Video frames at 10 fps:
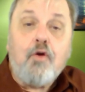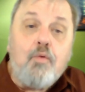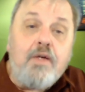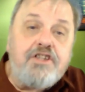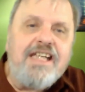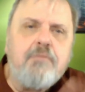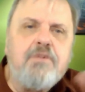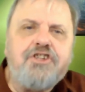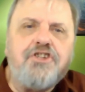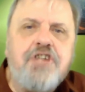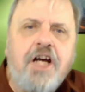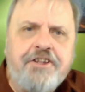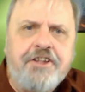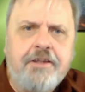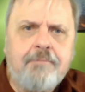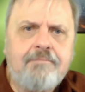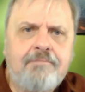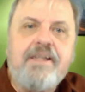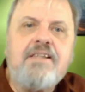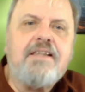for which he was shunned
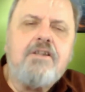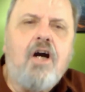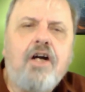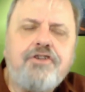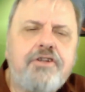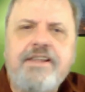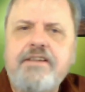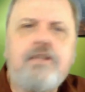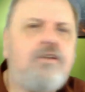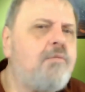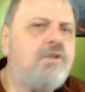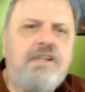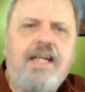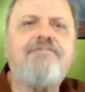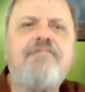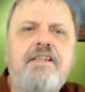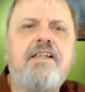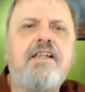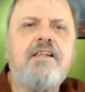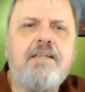because it contradicted almost
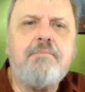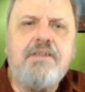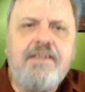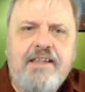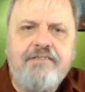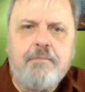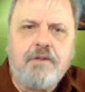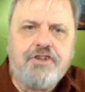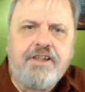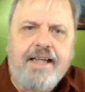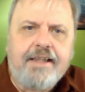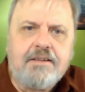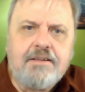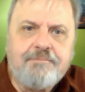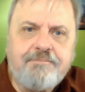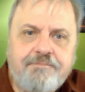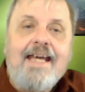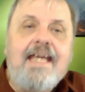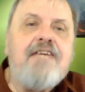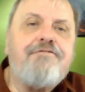everything they believe about genetics.
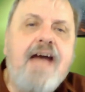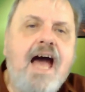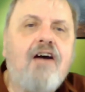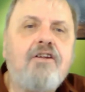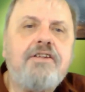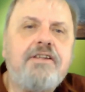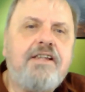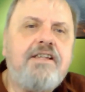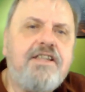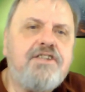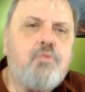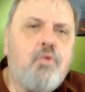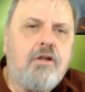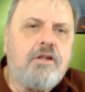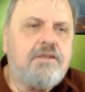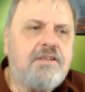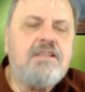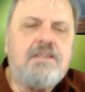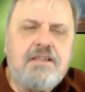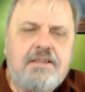He found in his work
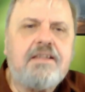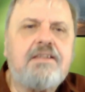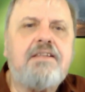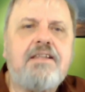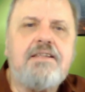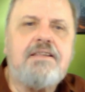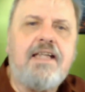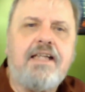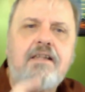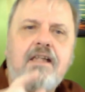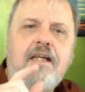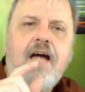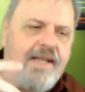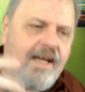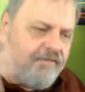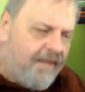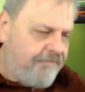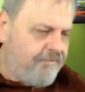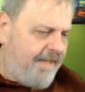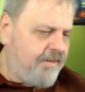since the 60s that we have
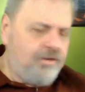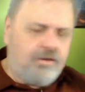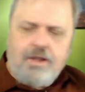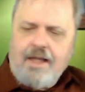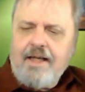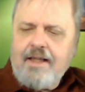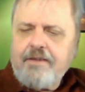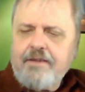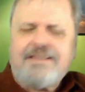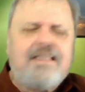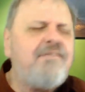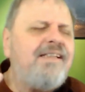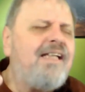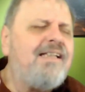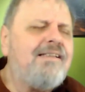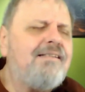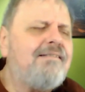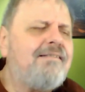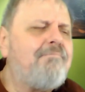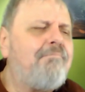like I don't know I don't know 78
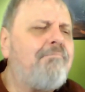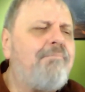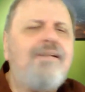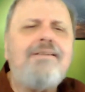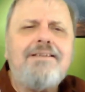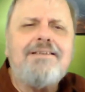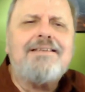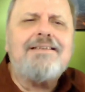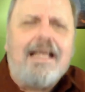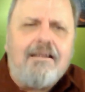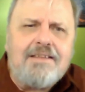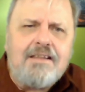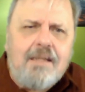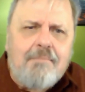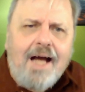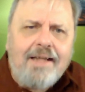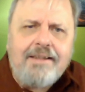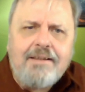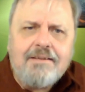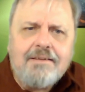billion cells in our
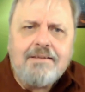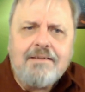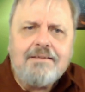body